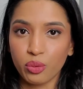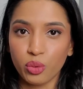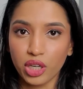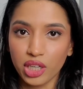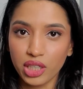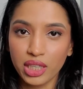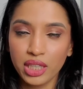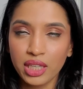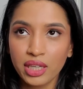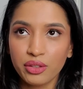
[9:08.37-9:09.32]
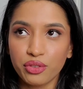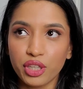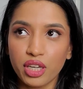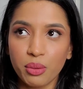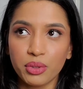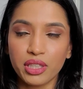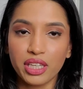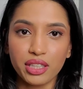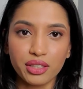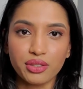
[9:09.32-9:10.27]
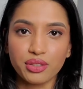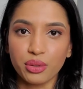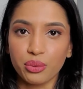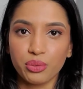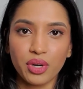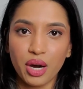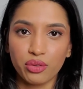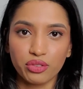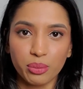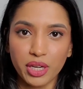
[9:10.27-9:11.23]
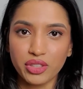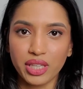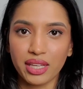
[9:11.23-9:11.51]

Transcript: work for a couple of years or however much,